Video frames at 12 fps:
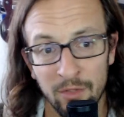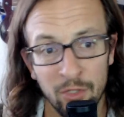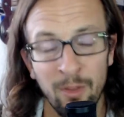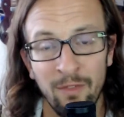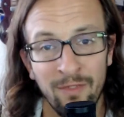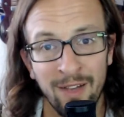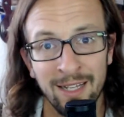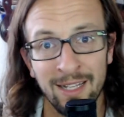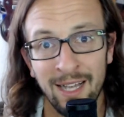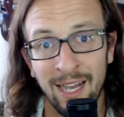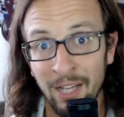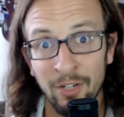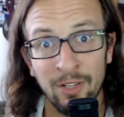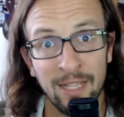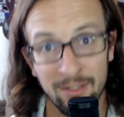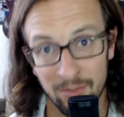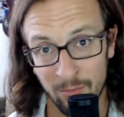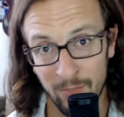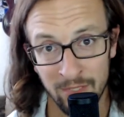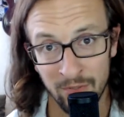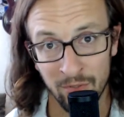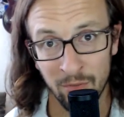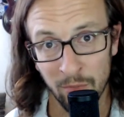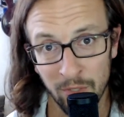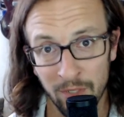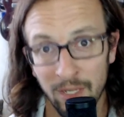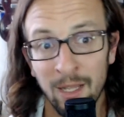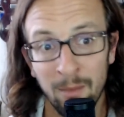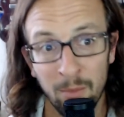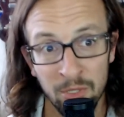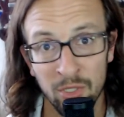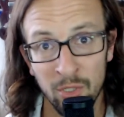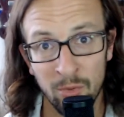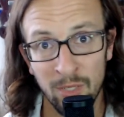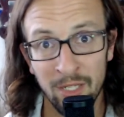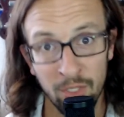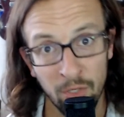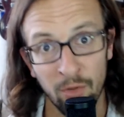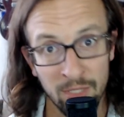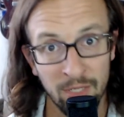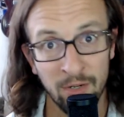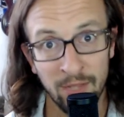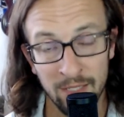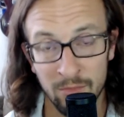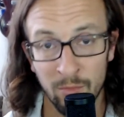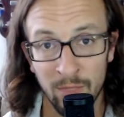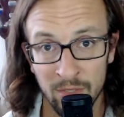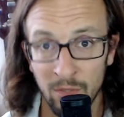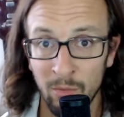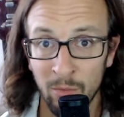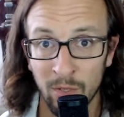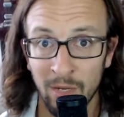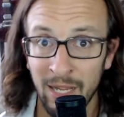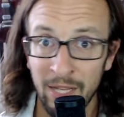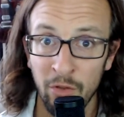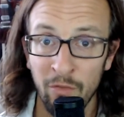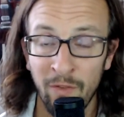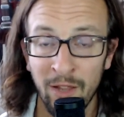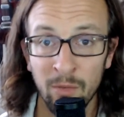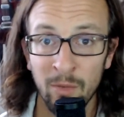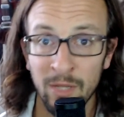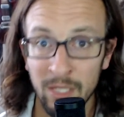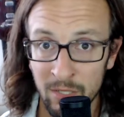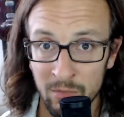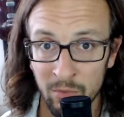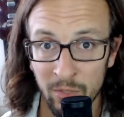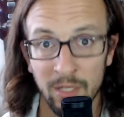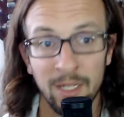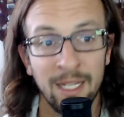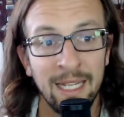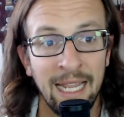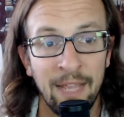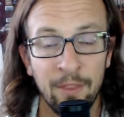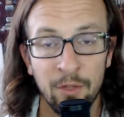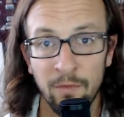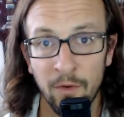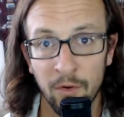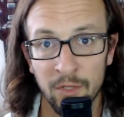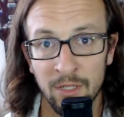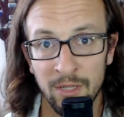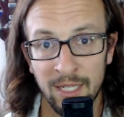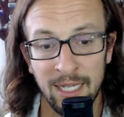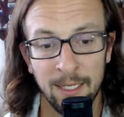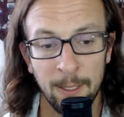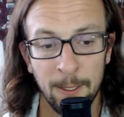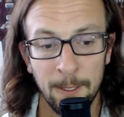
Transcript: You may find 100,000 ways that don't work, but you know what? You know those 100,000 ways don't work, and then you find the one that work, and then you focus on that.